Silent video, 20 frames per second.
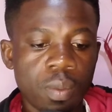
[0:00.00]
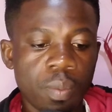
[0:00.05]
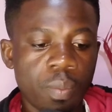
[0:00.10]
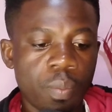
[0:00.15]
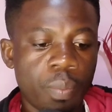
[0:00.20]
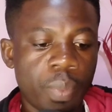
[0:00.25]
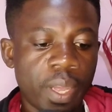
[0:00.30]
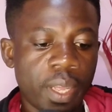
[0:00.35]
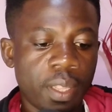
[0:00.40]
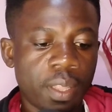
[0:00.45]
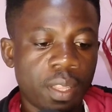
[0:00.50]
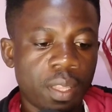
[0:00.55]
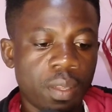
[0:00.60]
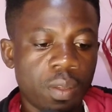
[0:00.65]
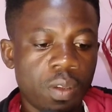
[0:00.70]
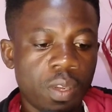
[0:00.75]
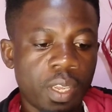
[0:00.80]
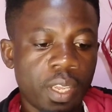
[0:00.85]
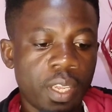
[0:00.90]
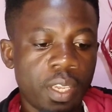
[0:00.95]
Birth.
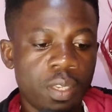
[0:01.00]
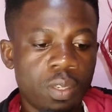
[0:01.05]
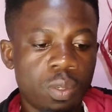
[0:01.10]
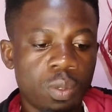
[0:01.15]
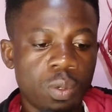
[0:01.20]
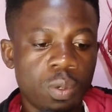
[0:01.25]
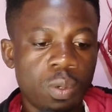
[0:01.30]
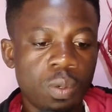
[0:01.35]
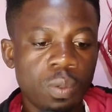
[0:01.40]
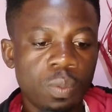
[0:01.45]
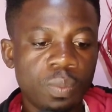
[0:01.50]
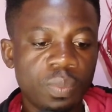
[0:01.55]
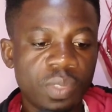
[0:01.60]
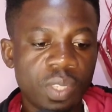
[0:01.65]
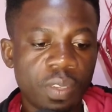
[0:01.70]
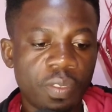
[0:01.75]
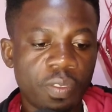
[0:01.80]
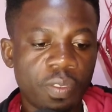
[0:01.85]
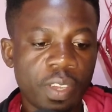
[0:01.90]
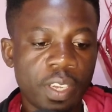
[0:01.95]
Okay, so
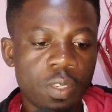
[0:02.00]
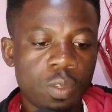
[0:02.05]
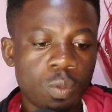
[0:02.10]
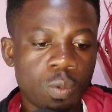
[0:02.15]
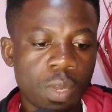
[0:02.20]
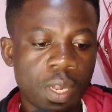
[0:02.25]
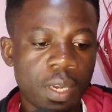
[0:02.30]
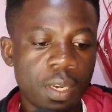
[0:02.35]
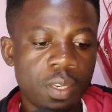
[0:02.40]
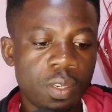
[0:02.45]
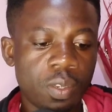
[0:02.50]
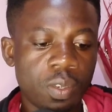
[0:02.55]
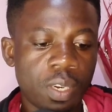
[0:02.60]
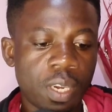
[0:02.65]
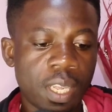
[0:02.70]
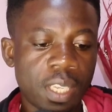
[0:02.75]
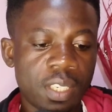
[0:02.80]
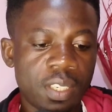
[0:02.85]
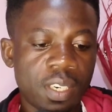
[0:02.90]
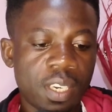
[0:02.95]
first one, your
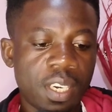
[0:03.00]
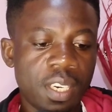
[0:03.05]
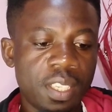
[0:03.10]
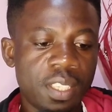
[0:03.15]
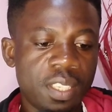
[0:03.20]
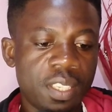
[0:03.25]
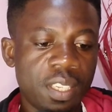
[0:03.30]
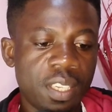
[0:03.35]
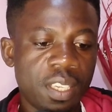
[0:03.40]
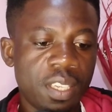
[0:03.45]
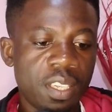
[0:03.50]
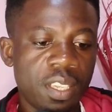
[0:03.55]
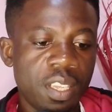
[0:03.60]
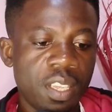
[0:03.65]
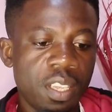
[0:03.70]
nationality.